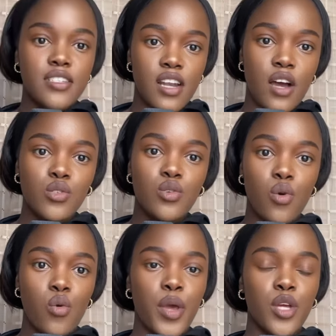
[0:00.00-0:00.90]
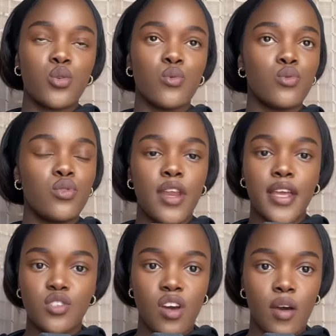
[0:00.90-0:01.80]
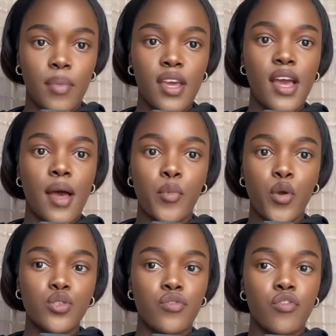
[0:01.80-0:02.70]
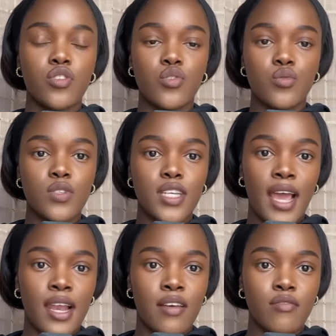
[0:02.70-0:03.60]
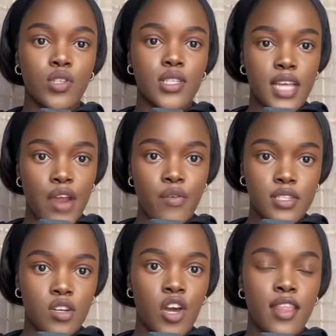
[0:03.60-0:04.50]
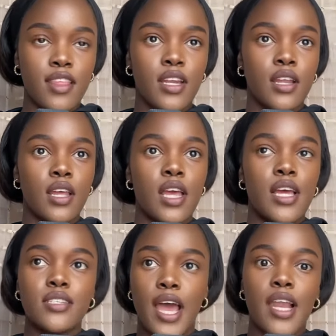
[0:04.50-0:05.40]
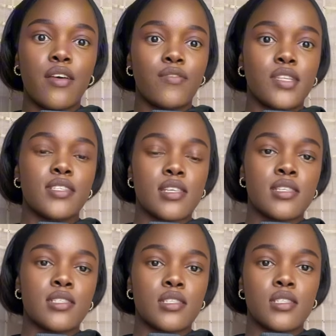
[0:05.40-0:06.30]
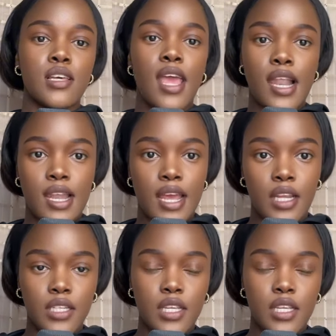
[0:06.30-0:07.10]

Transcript: now to go back to today's topic, I'm going to first do Tyla versus Ayra Starr and then Tyla versus Elaine.